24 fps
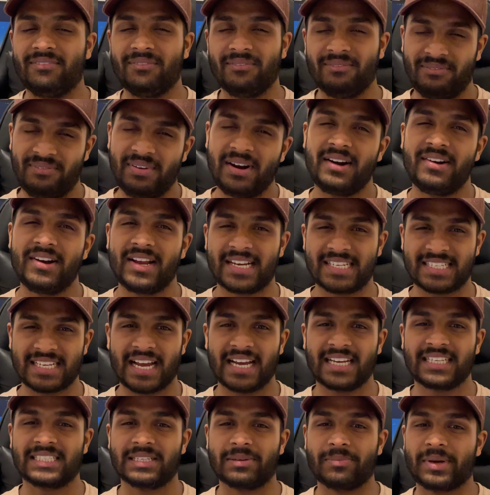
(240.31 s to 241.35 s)
very
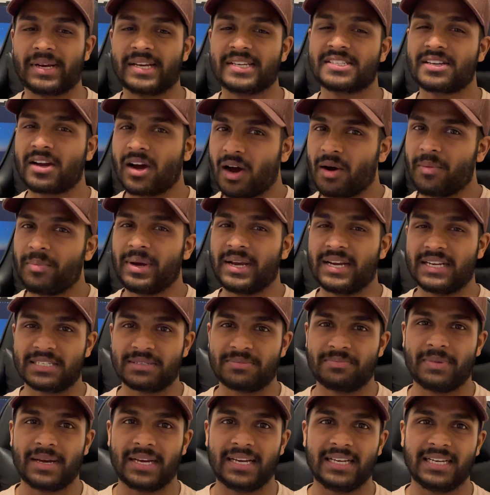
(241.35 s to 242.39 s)
exciting because Carl Pei
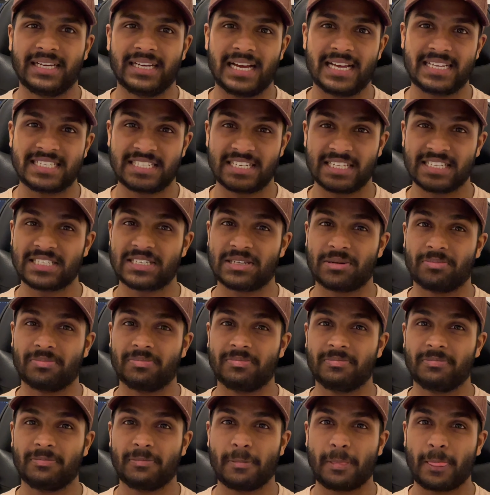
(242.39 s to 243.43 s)
has done some
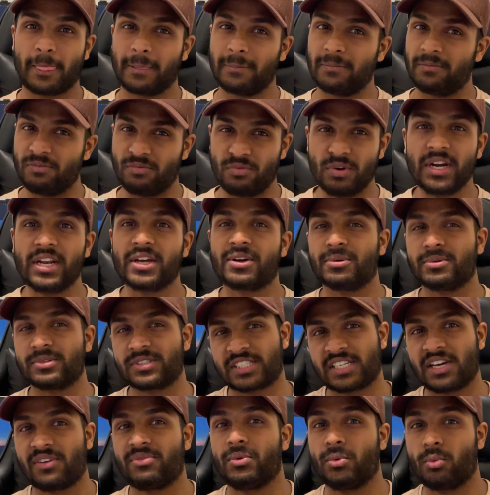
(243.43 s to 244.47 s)
really cool
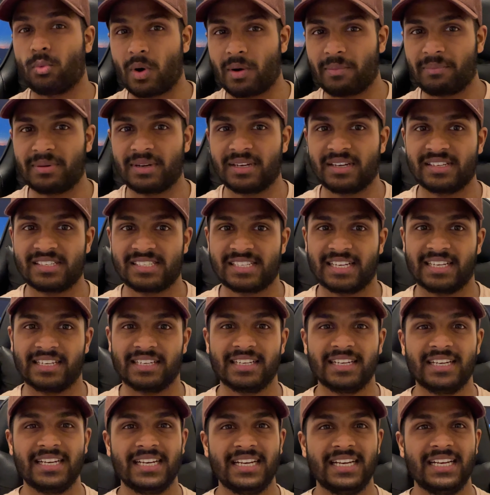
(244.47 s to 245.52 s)
stuff with OnePlus, and
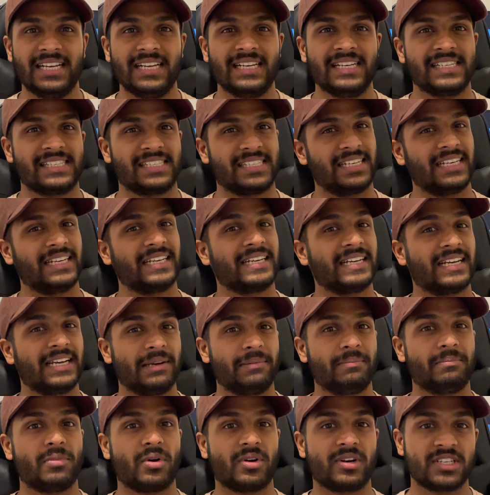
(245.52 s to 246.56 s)
seeing
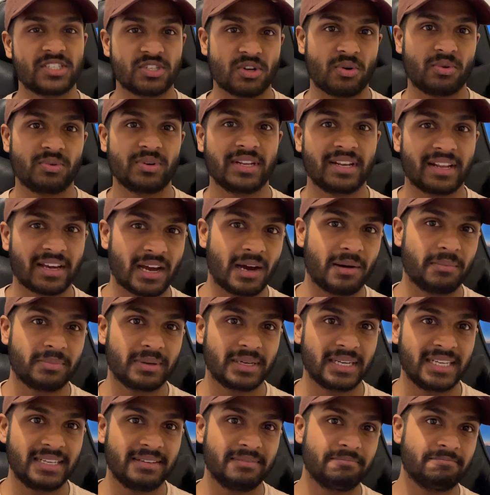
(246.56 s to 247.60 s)
him on his own in a
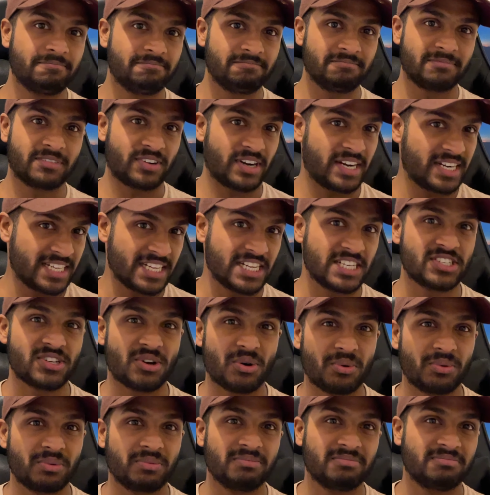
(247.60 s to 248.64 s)
company creating his
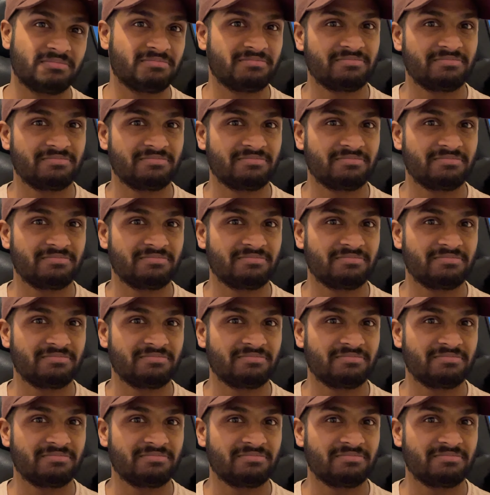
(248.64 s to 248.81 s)
own